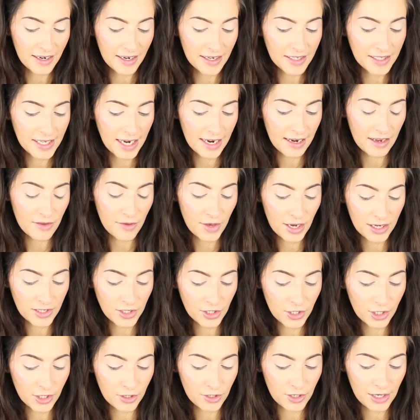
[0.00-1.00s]
Containing
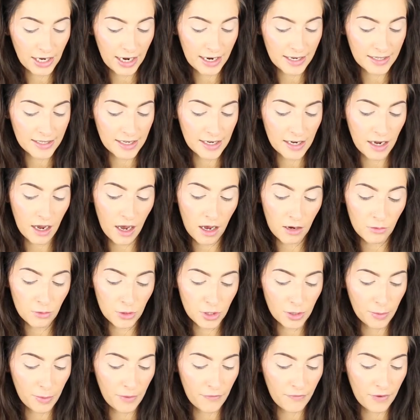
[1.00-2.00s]
32 shades in our
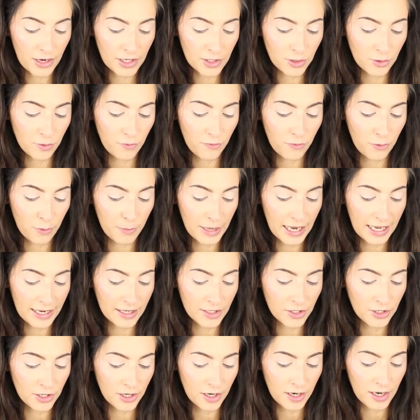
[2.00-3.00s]
ultra-professional
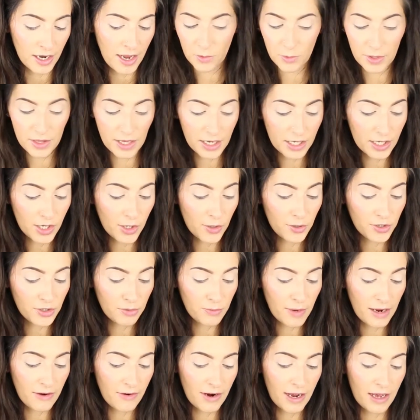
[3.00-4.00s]
formulation with a
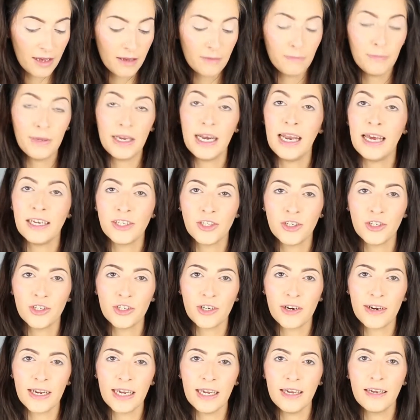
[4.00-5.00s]
huge mirror, be
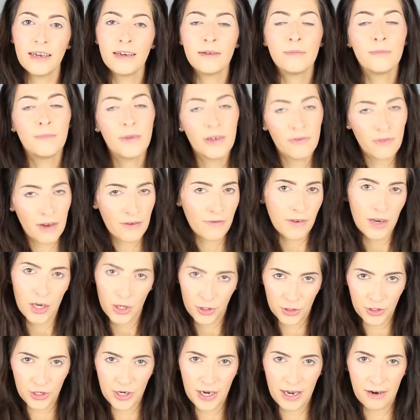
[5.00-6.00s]
legendary, be
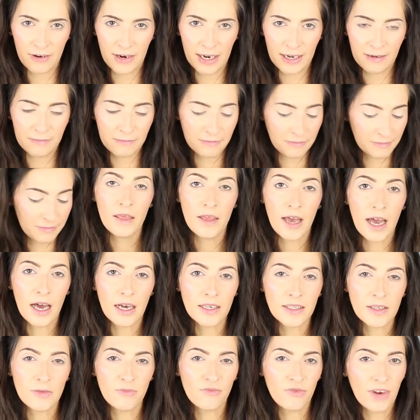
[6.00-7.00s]
revolutionary. There
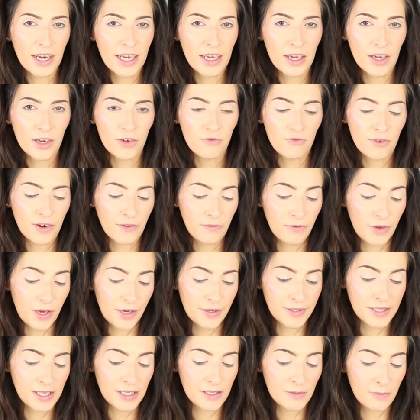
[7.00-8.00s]
are some really good
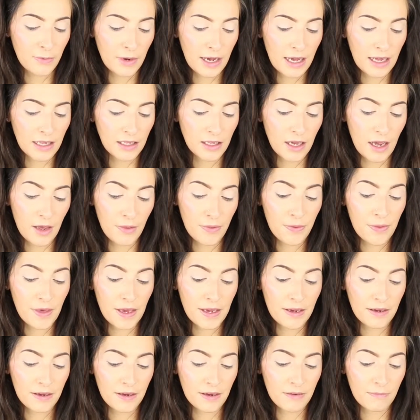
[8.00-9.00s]
reviews as well, I
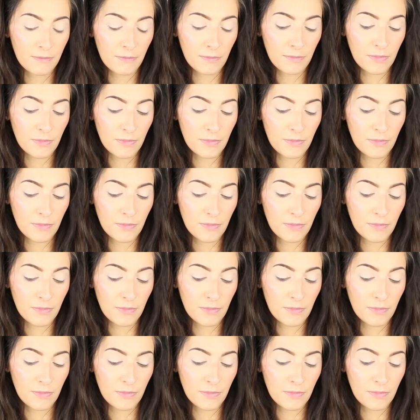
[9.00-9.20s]
think